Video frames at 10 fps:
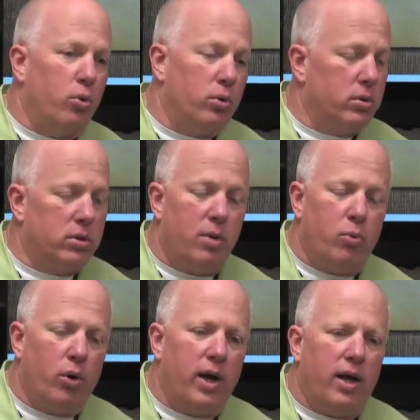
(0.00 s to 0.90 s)
or
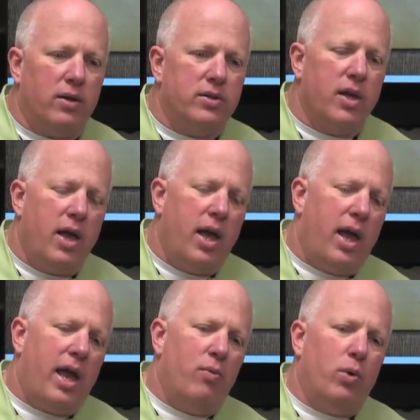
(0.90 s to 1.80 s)
somewhere else.
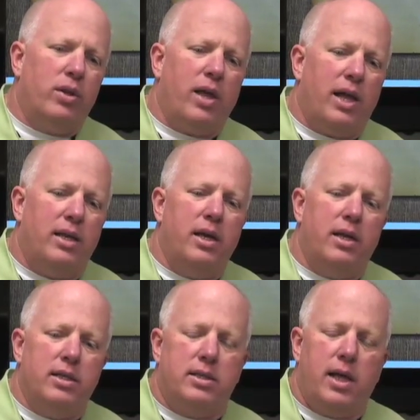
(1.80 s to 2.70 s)
And what that
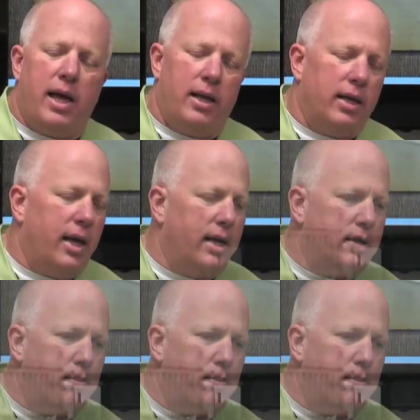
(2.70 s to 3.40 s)
did is that, again, it's